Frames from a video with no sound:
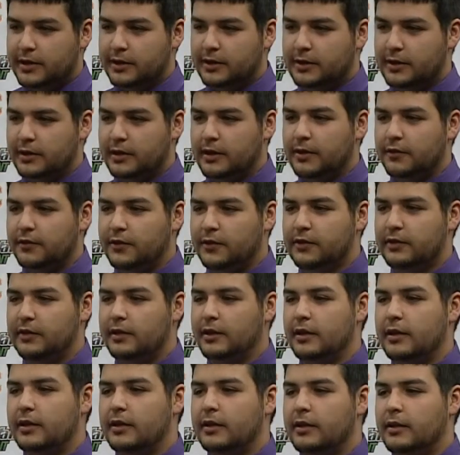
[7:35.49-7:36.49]
and then
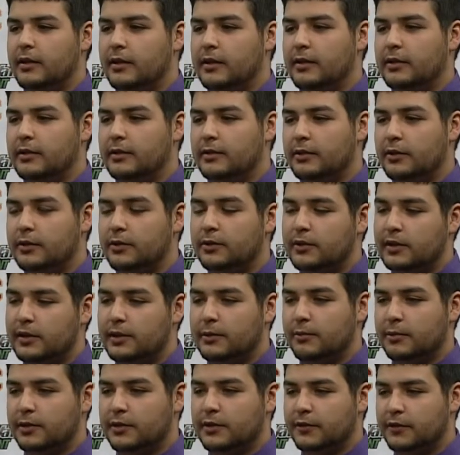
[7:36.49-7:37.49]
obviously a new team
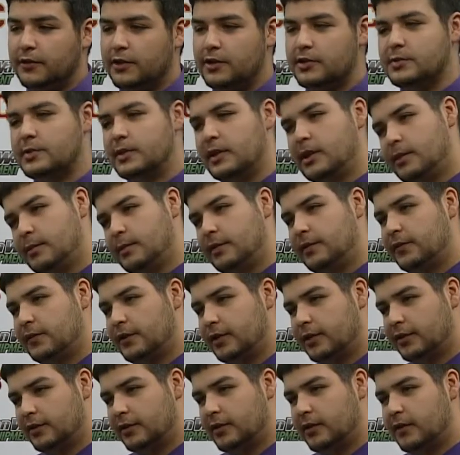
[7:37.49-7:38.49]
with the freshmen coming for
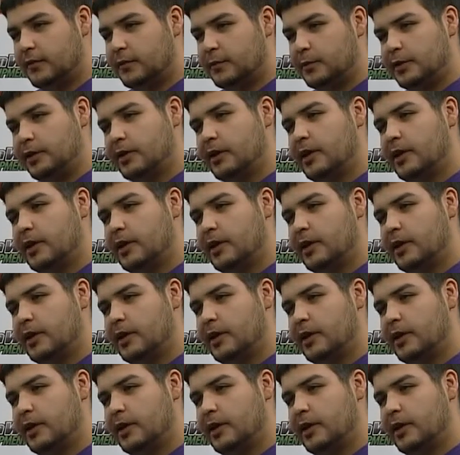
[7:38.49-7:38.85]
your sophomore year,